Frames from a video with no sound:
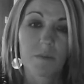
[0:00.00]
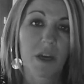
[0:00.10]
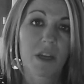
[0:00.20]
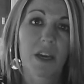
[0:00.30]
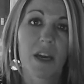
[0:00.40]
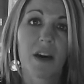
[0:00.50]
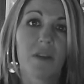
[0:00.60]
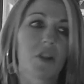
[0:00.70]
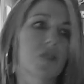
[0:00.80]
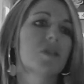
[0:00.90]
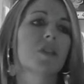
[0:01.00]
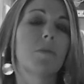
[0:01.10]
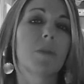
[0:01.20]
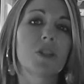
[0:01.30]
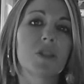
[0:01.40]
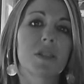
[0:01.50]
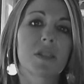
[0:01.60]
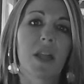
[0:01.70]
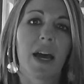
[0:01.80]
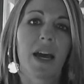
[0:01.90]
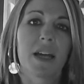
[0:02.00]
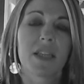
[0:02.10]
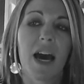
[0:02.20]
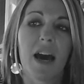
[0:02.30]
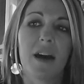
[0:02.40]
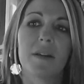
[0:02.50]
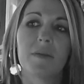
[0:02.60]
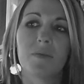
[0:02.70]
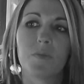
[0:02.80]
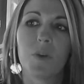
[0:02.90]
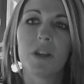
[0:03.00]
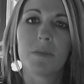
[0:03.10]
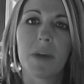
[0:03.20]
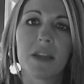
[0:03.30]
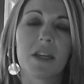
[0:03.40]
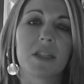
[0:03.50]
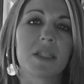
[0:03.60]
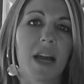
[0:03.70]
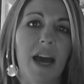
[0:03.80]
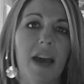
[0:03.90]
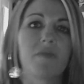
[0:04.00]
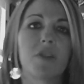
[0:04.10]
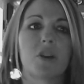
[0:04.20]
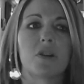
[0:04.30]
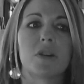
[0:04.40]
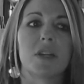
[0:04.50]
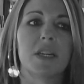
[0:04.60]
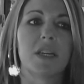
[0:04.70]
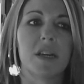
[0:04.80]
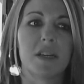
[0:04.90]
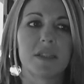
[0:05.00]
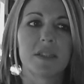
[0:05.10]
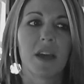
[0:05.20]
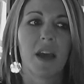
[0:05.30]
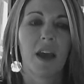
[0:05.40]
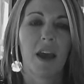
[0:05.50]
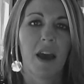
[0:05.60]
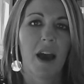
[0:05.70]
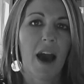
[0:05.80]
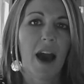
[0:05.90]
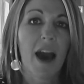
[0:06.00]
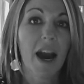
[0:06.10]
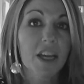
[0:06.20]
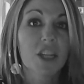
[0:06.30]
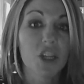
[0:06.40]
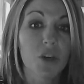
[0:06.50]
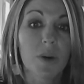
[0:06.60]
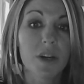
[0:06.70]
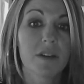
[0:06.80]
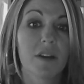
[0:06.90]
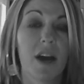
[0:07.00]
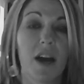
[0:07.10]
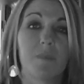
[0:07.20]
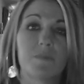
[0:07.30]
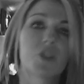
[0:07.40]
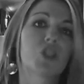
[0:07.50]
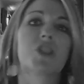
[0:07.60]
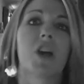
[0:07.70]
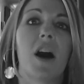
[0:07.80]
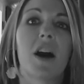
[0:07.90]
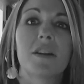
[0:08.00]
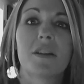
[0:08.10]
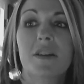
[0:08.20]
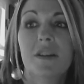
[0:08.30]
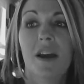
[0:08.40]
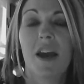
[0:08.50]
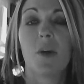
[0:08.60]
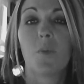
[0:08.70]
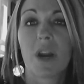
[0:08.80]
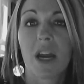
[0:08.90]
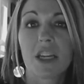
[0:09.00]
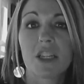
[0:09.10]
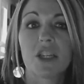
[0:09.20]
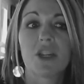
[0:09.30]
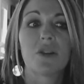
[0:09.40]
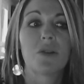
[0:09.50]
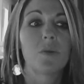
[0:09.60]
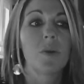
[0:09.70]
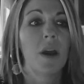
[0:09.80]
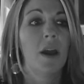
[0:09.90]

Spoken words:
But yeah, I've learned so much in this class. One of the main things that I have learned is I can do it. I'm shocked at what I could do.